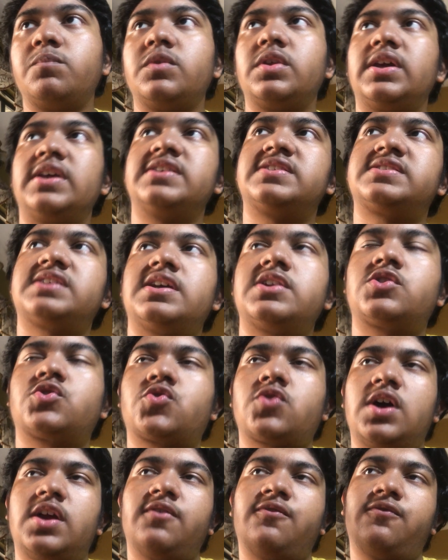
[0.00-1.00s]
Instead,
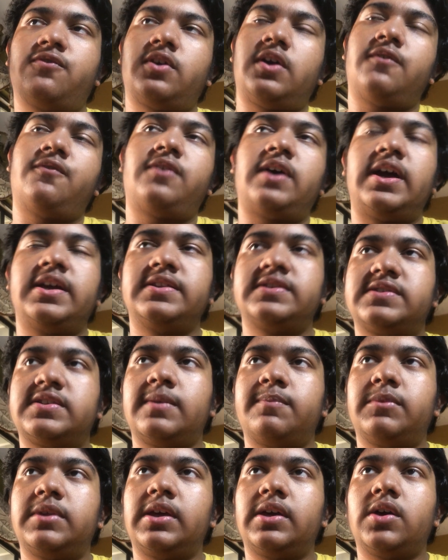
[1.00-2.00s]
try to find
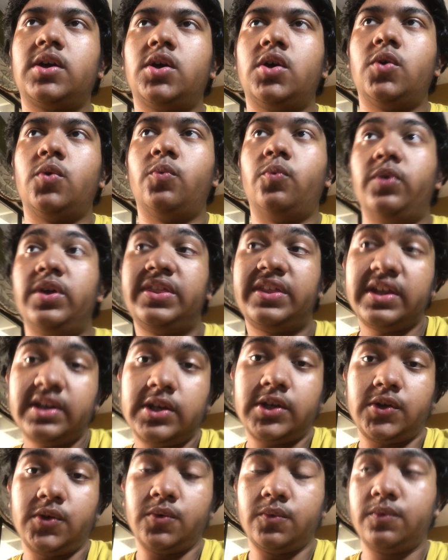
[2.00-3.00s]
something
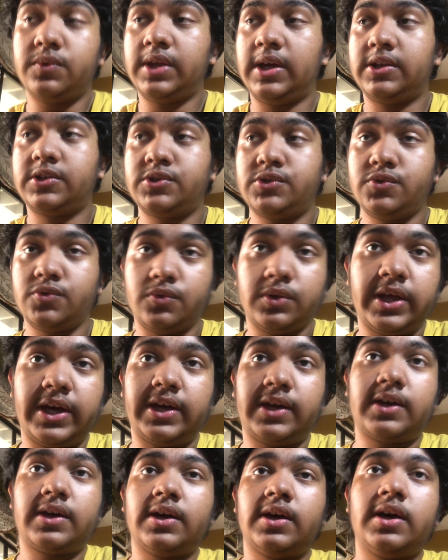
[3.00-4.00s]
within you that you
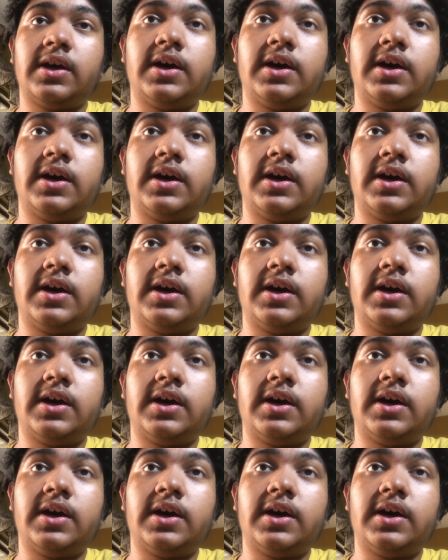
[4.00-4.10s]
like.